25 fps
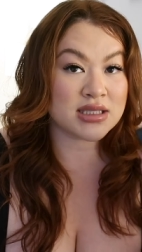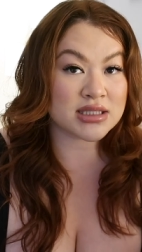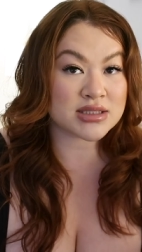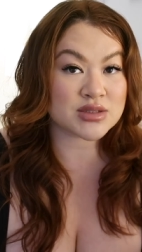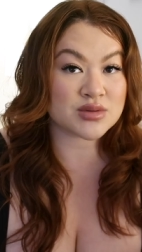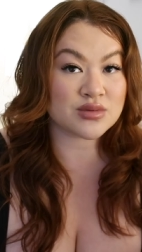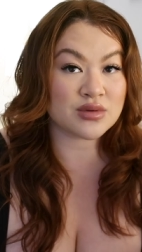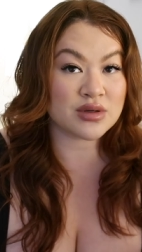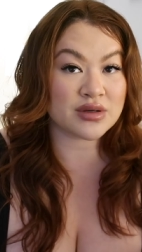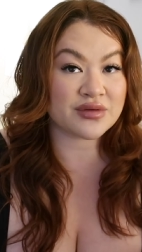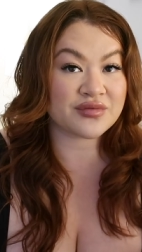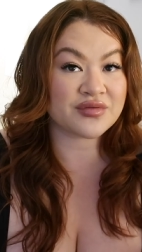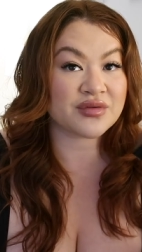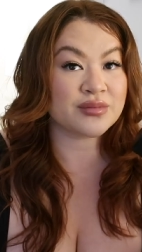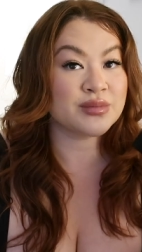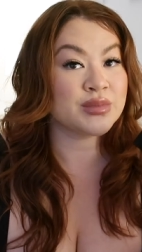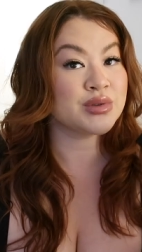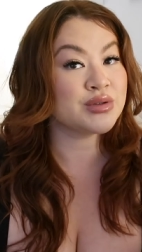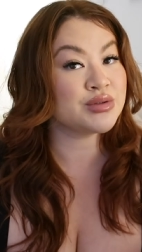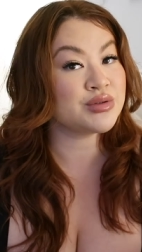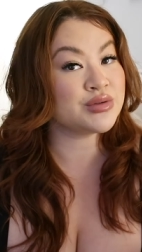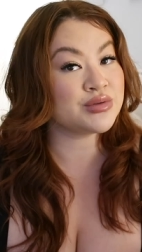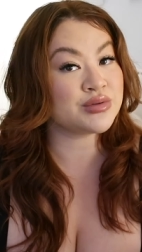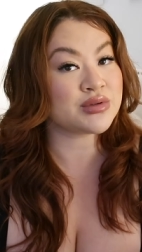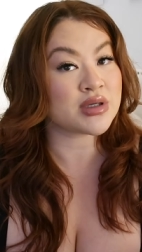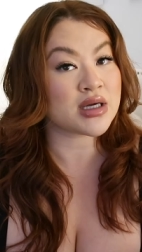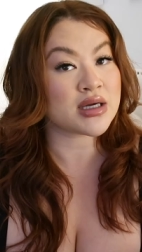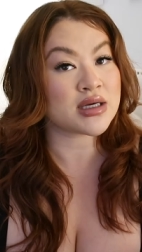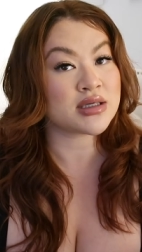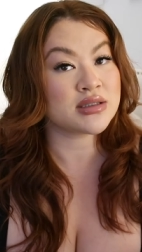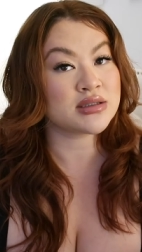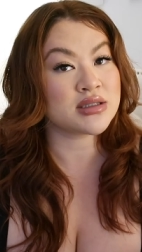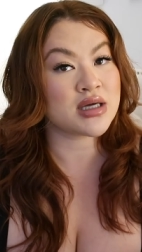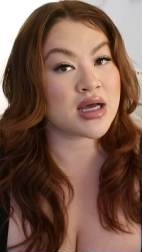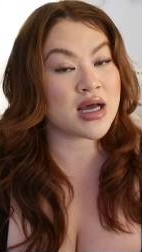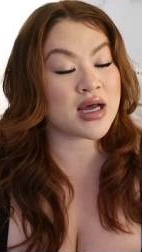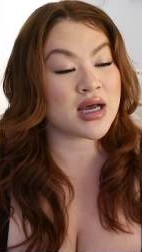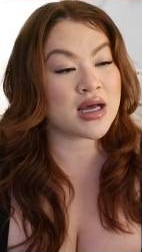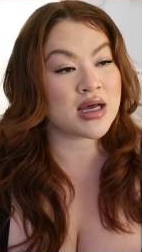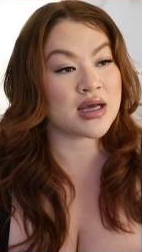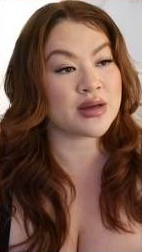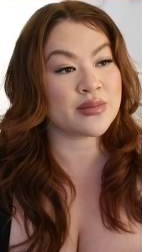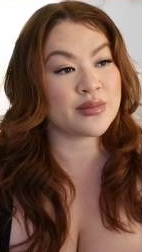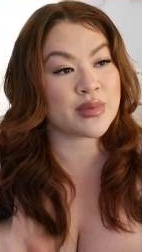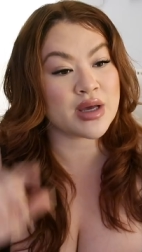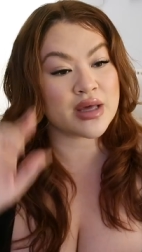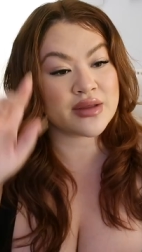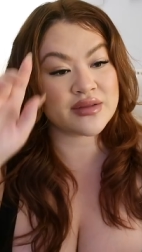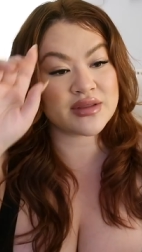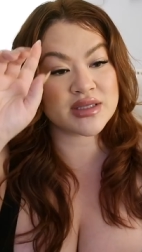this one from Huda.
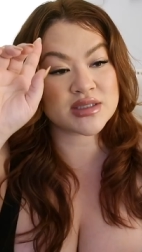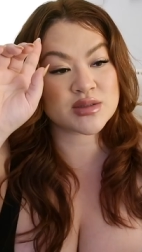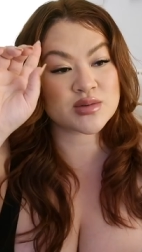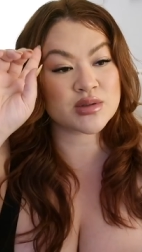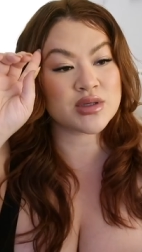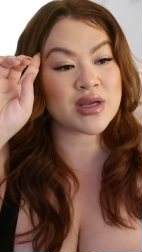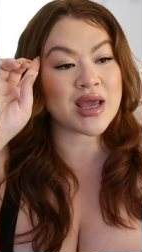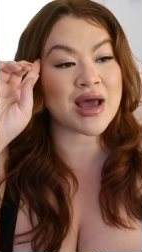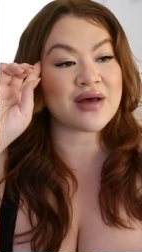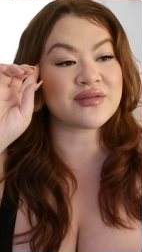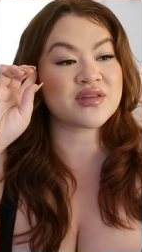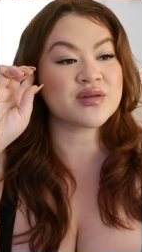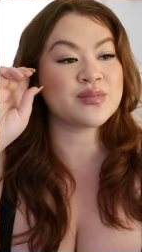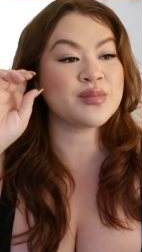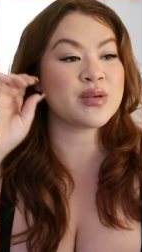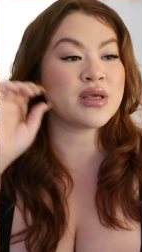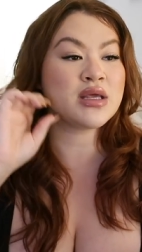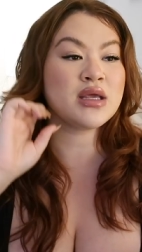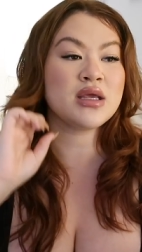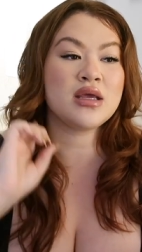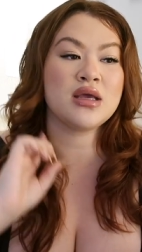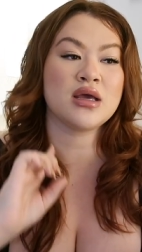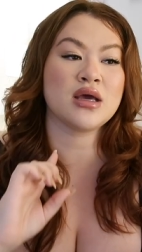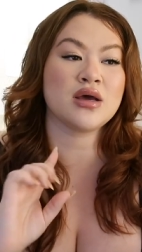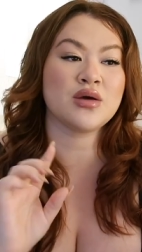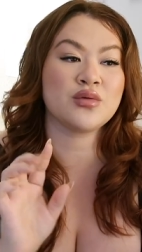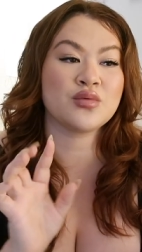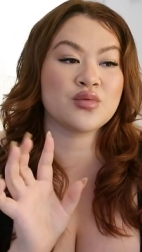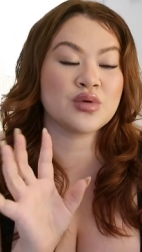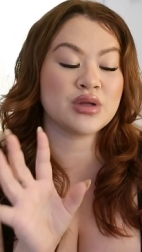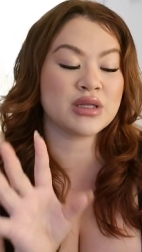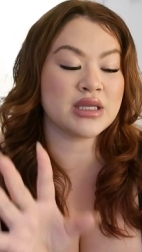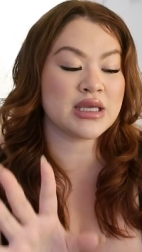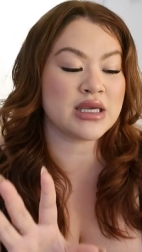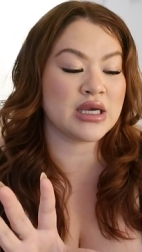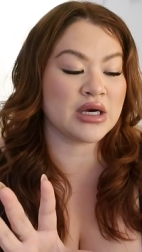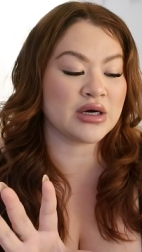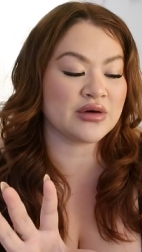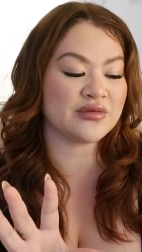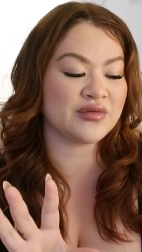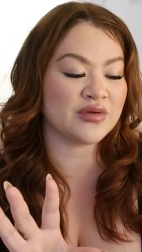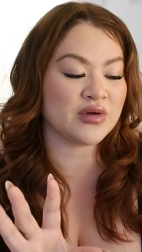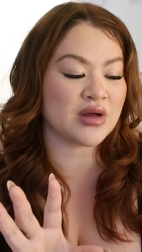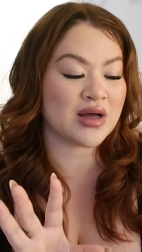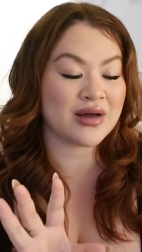This one you have to be really careful.